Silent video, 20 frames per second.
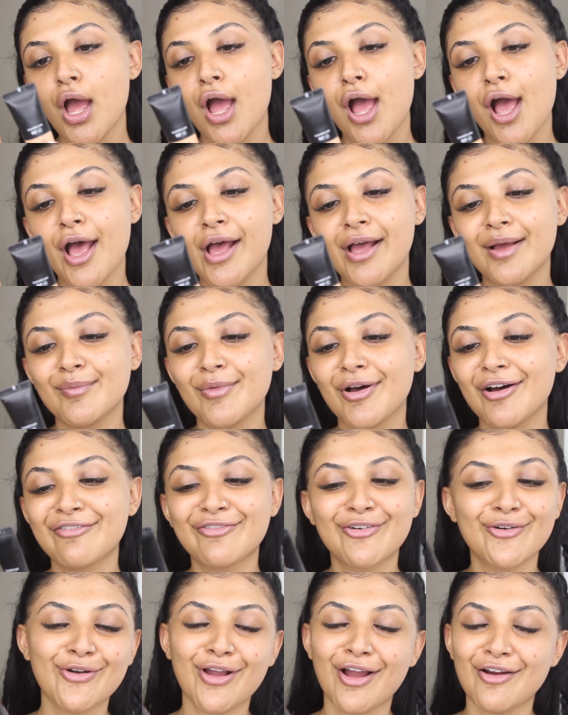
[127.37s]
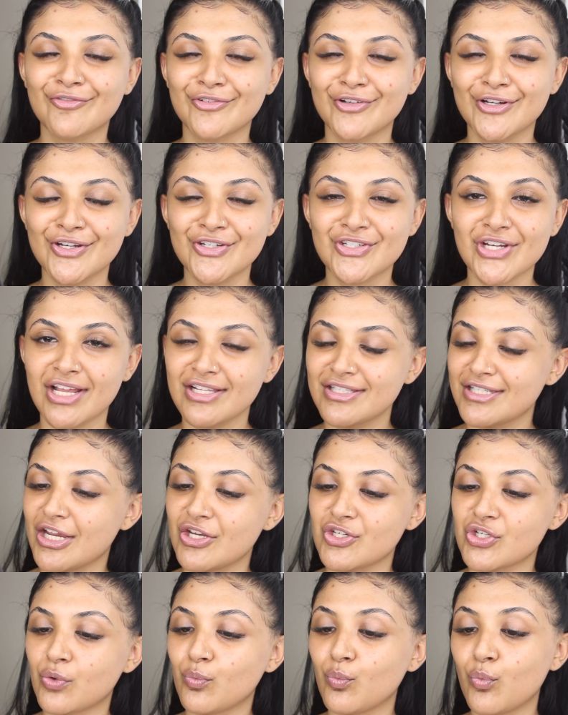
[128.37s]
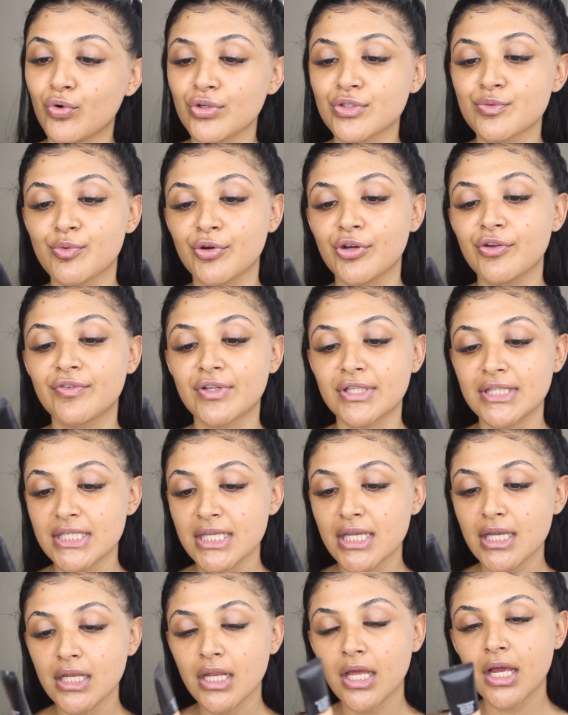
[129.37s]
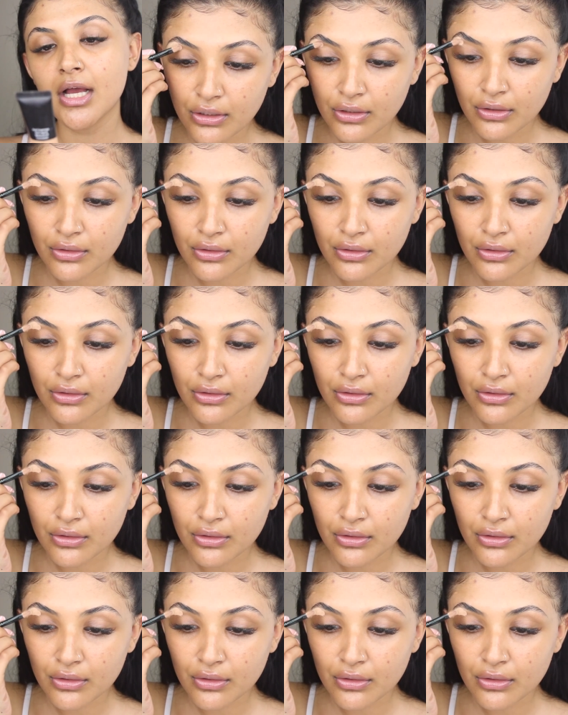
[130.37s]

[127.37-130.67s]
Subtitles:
A full coverage anti-aging waterproof concealer,